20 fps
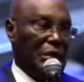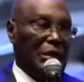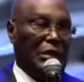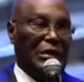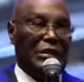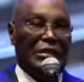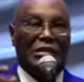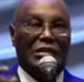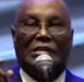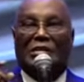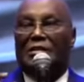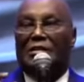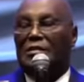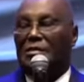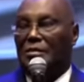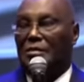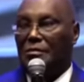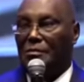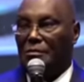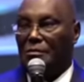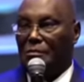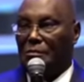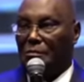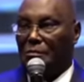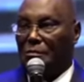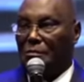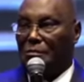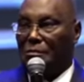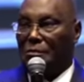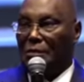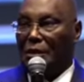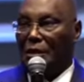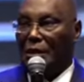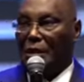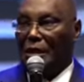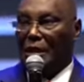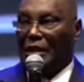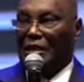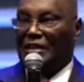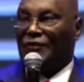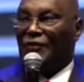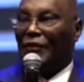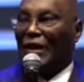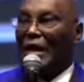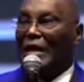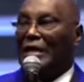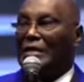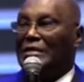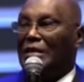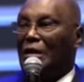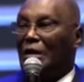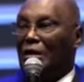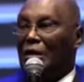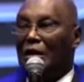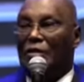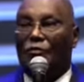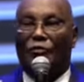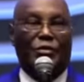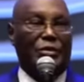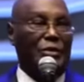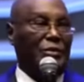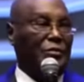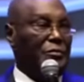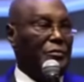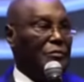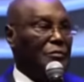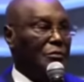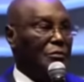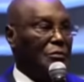indices as far as our country.